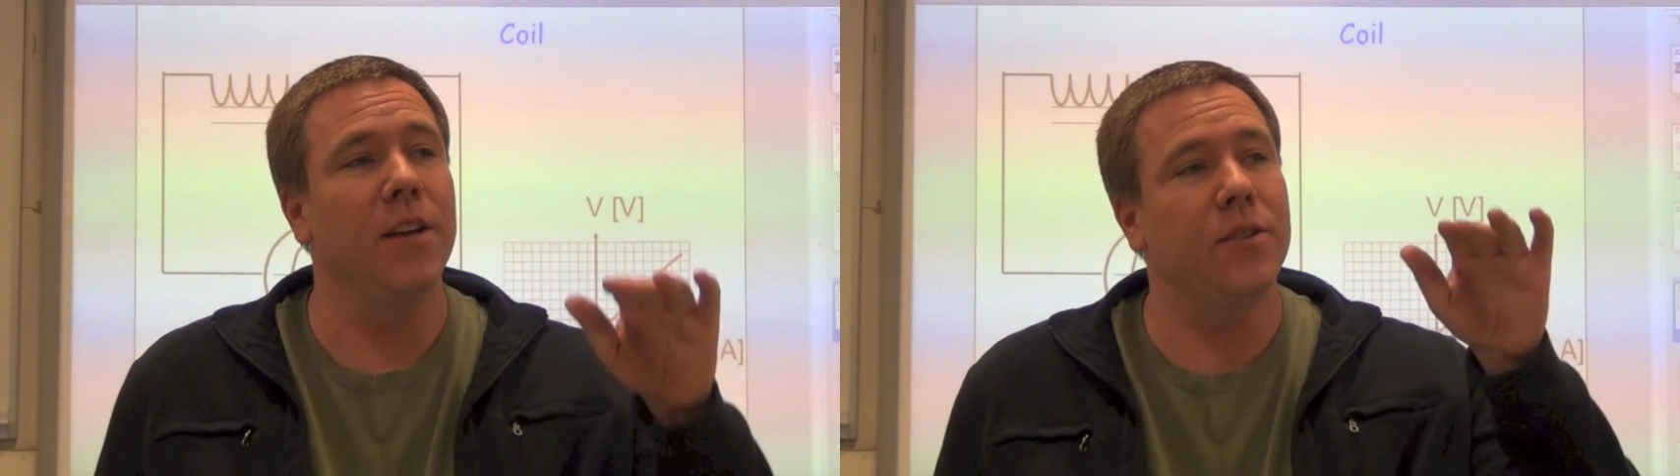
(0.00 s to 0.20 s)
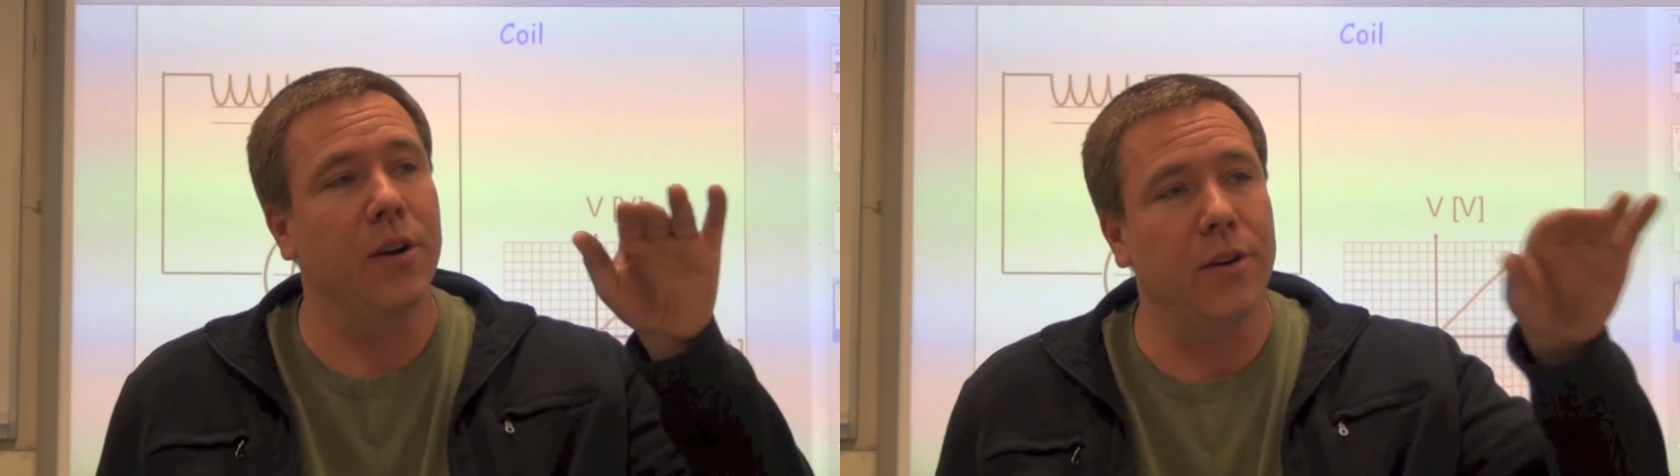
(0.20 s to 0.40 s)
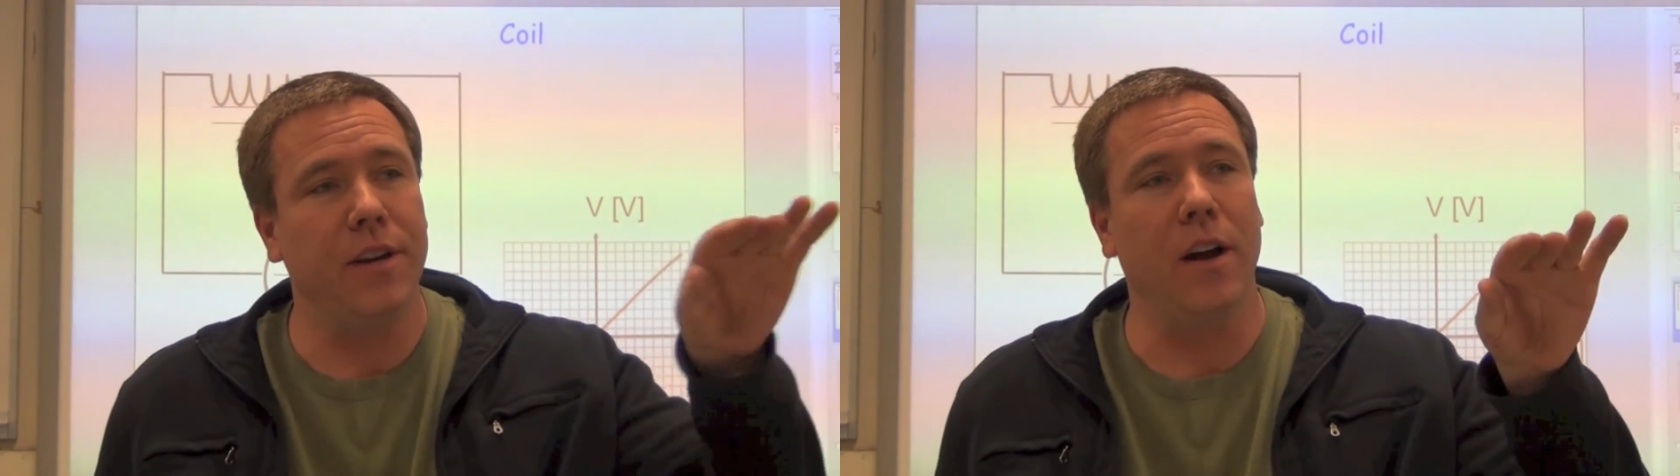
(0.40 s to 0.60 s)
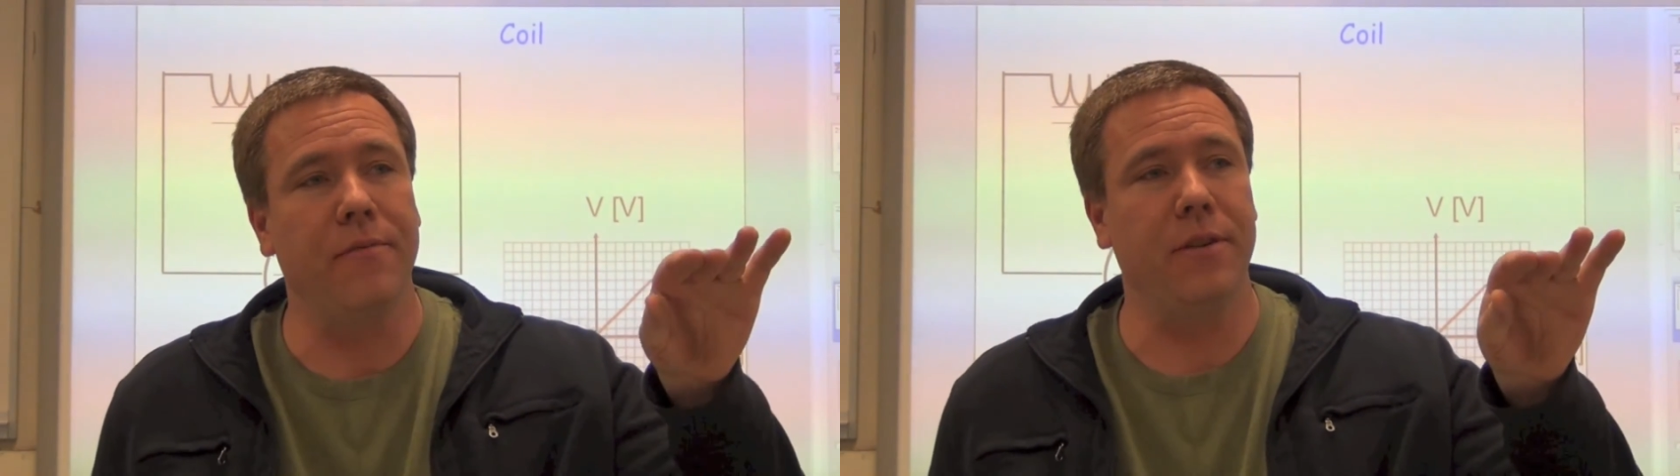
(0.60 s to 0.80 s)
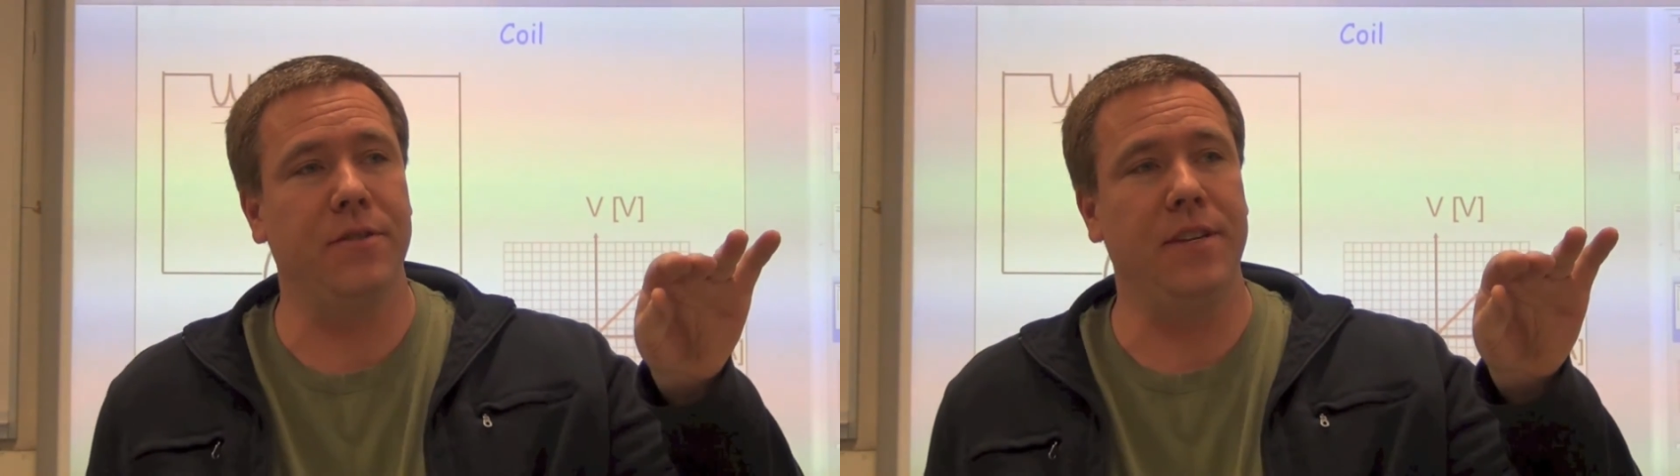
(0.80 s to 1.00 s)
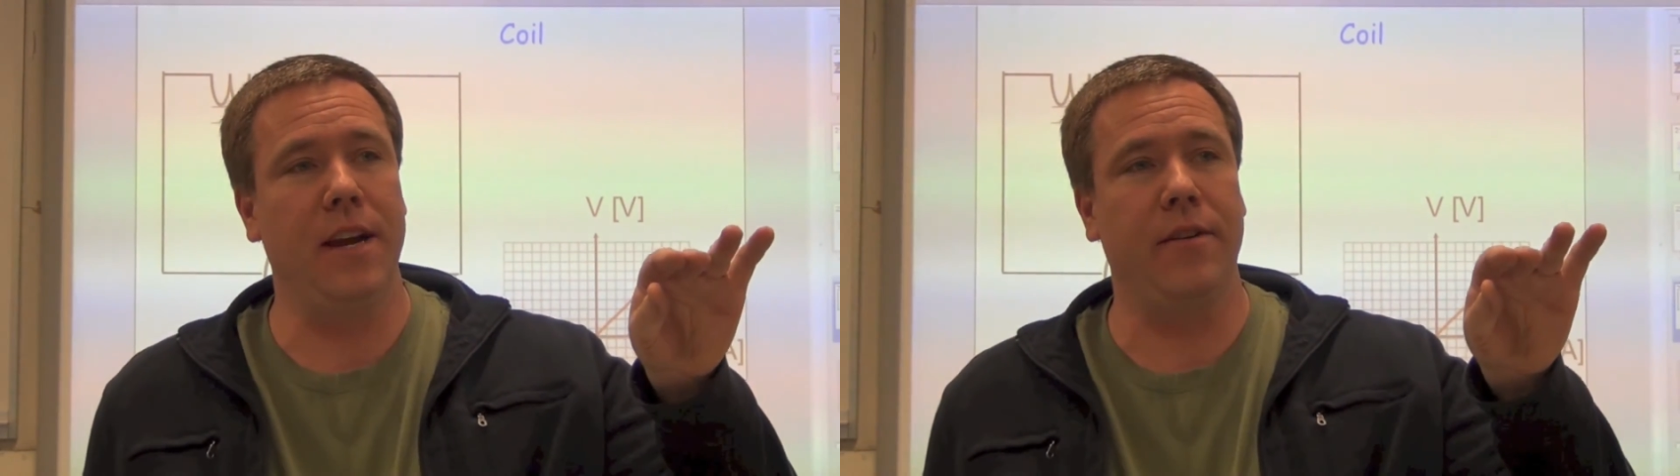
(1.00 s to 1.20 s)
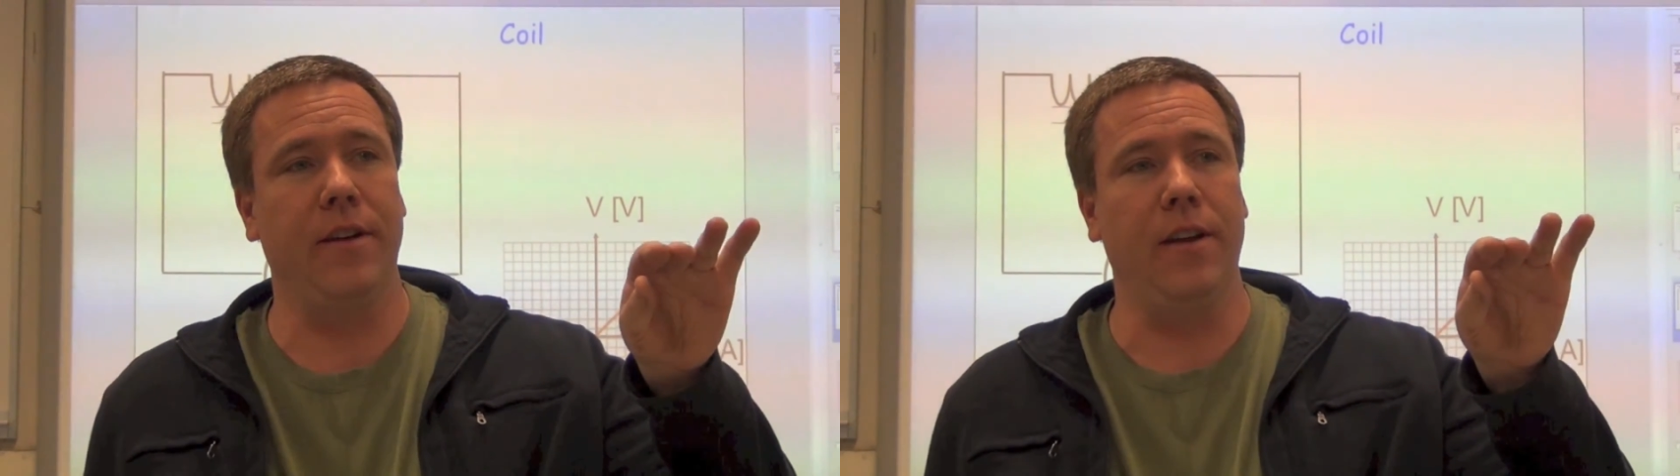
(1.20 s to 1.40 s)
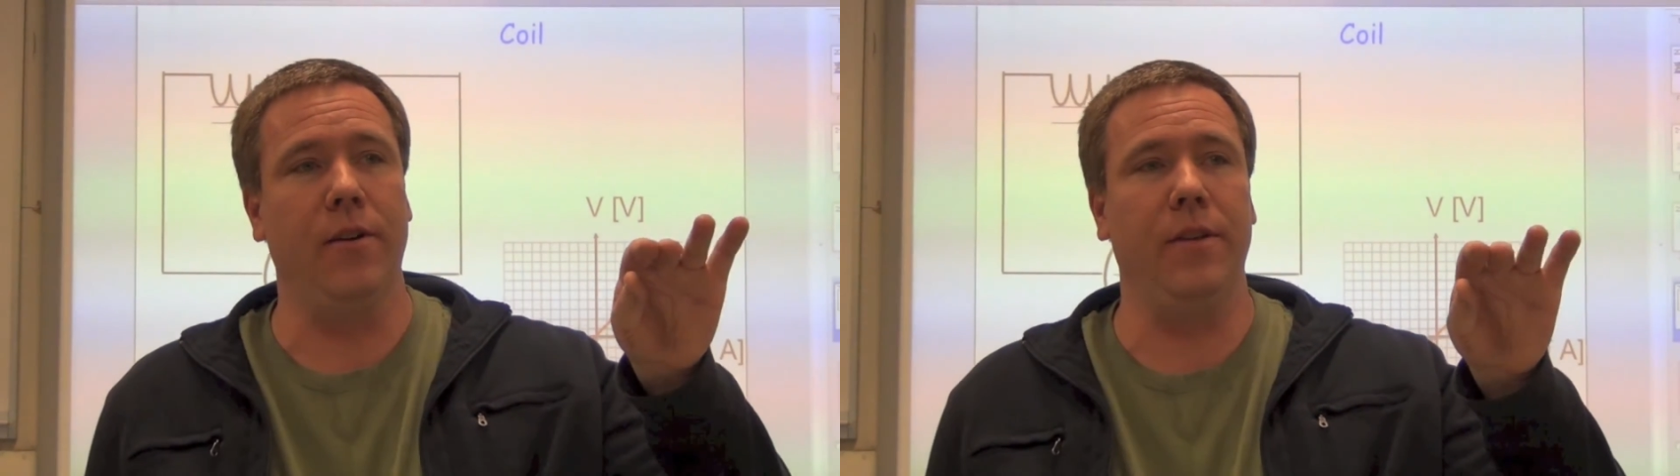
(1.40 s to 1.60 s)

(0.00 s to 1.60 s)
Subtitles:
turning off your stereo,